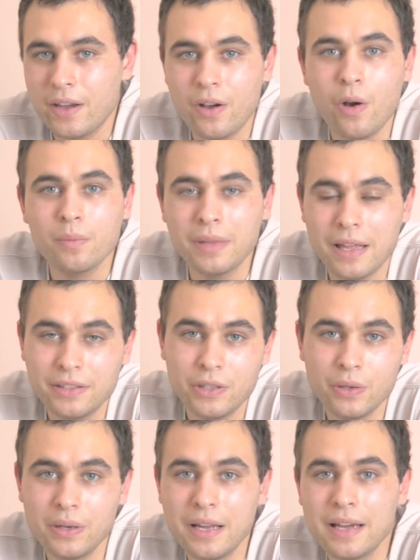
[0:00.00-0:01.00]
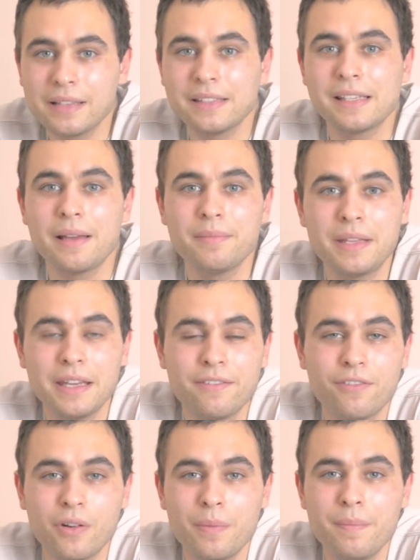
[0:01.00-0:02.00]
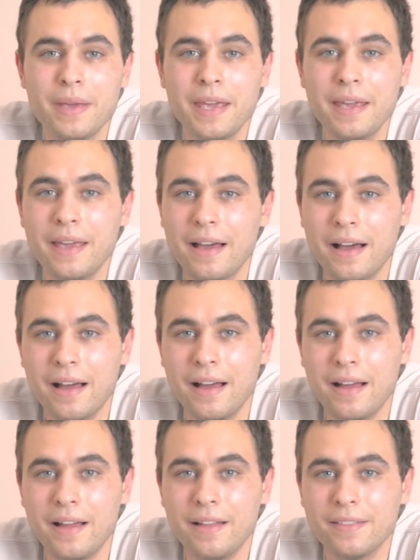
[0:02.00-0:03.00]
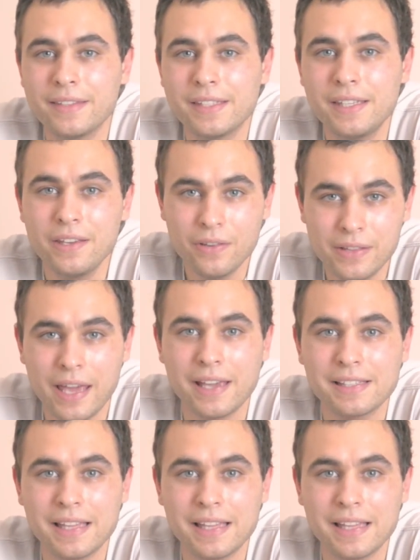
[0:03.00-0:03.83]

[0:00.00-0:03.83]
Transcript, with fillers: hope that you learned something from me and see you next